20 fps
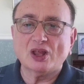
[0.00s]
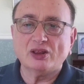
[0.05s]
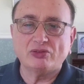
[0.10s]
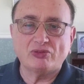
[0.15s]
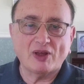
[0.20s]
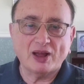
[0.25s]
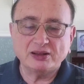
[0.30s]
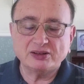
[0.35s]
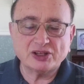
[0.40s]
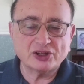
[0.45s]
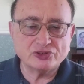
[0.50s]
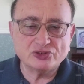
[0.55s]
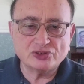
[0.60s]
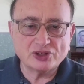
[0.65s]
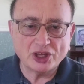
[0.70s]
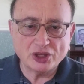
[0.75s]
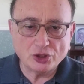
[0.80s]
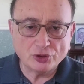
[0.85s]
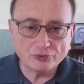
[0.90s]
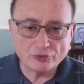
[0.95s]
That doesn't
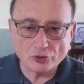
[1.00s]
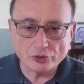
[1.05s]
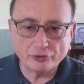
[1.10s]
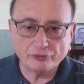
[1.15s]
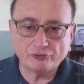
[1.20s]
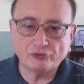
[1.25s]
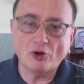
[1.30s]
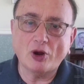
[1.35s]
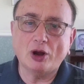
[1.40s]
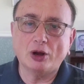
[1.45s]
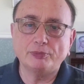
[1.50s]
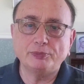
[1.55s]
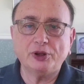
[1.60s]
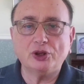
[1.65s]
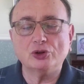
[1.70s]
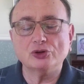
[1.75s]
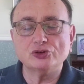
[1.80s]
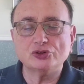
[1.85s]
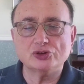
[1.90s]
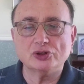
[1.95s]
take you very far,
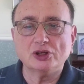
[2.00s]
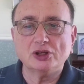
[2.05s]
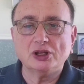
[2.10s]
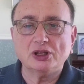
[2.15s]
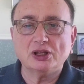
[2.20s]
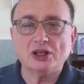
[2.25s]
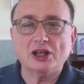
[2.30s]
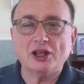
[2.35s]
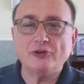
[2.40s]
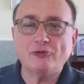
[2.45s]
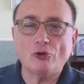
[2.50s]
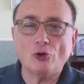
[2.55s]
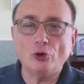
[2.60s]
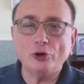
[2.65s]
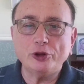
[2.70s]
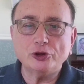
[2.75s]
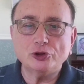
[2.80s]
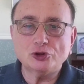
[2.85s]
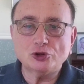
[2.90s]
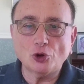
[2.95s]
because if all
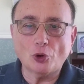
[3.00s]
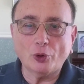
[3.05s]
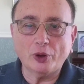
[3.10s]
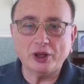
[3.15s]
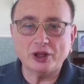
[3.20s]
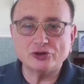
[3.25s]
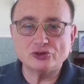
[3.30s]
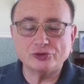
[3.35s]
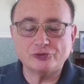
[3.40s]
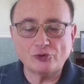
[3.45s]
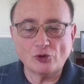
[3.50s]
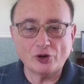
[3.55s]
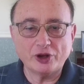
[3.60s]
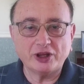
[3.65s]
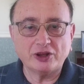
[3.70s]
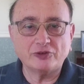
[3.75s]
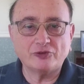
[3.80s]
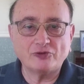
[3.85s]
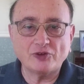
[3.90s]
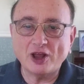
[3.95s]
you're doing is
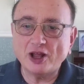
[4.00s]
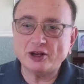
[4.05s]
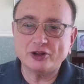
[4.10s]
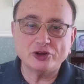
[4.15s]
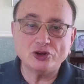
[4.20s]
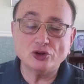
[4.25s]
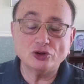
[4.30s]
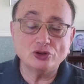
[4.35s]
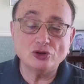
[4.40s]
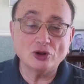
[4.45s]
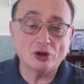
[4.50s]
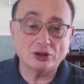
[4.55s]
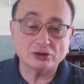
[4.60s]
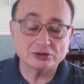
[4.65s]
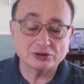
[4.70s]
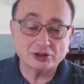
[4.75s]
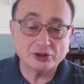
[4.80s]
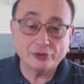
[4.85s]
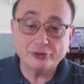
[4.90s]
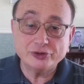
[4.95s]
avoiding failure, you're not
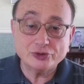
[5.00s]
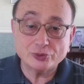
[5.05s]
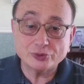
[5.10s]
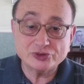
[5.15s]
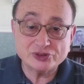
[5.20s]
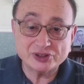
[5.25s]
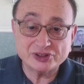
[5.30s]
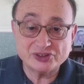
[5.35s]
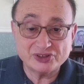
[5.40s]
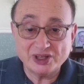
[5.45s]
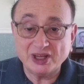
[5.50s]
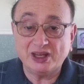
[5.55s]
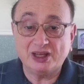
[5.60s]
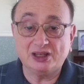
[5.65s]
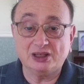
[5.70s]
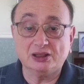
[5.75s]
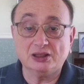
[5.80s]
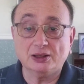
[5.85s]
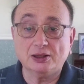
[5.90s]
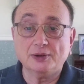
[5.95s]
going to succeed.
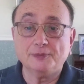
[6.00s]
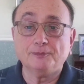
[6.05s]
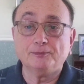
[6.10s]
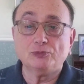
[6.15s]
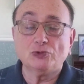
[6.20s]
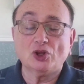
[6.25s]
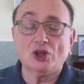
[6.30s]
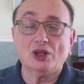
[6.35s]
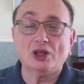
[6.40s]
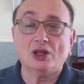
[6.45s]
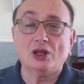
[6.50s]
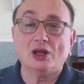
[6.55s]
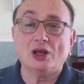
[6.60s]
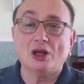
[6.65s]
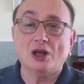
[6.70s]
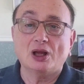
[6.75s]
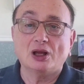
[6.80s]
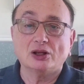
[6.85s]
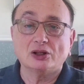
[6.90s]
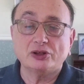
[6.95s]

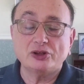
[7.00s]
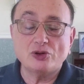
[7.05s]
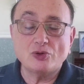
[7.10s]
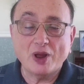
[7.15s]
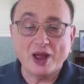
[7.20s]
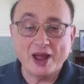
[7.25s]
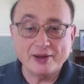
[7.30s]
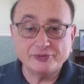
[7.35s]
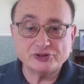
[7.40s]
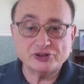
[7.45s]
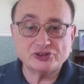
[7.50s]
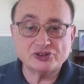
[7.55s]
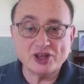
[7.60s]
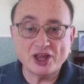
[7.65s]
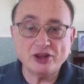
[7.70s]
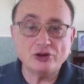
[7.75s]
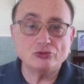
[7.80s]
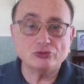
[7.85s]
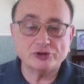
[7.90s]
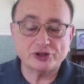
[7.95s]
You have to
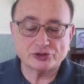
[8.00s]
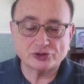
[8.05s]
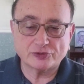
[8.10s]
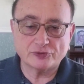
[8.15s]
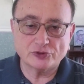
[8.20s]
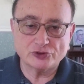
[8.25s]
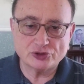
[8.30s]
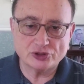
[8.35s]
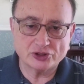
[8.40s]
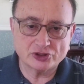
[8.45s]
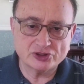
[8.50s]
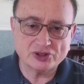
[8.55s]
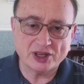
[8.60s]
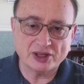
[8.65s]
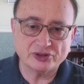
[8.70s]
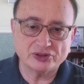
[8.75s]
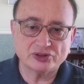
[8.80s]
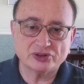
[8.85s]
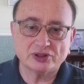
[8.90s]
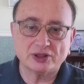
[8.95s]
take risk for
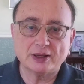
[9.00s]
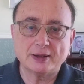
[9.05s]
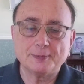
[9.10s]
success.